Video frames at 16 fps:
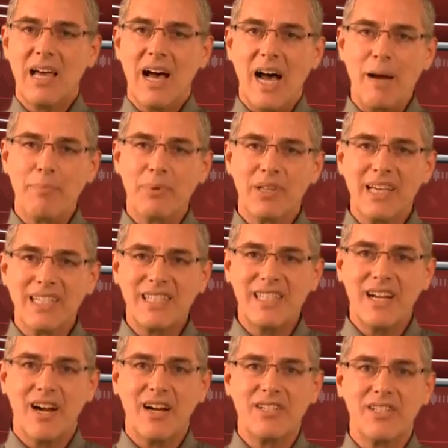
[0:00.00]
HyperLynx
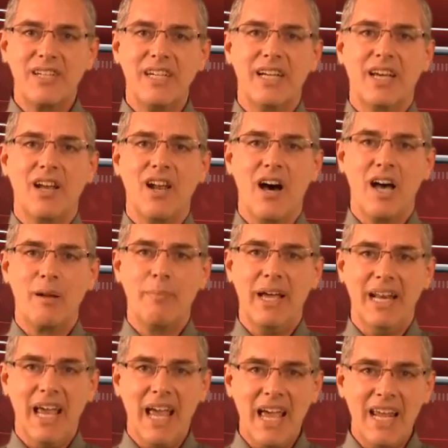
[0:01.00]
DRC can
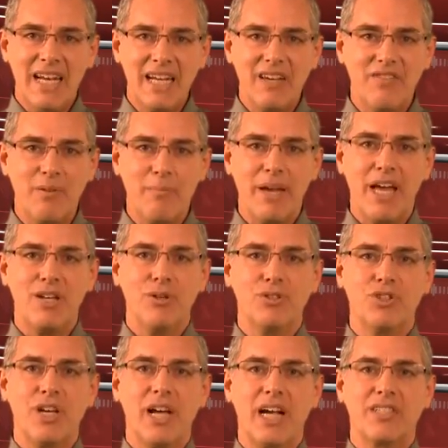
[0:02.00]
automate any of the manual
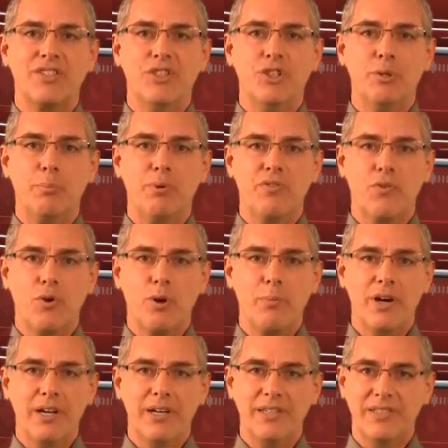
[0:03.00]
checks that you perform
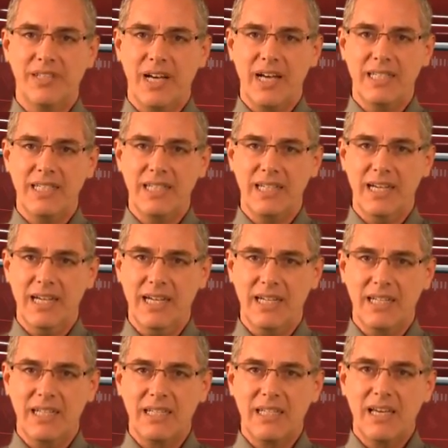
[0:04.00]
on a design today.
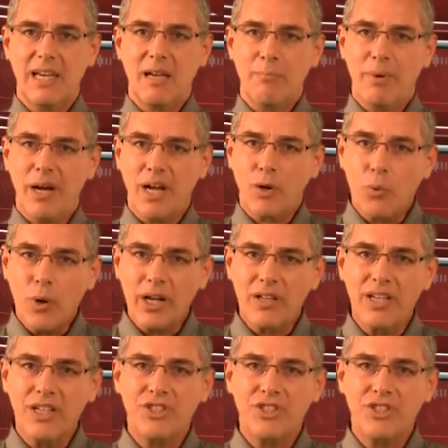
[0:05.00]
By quickly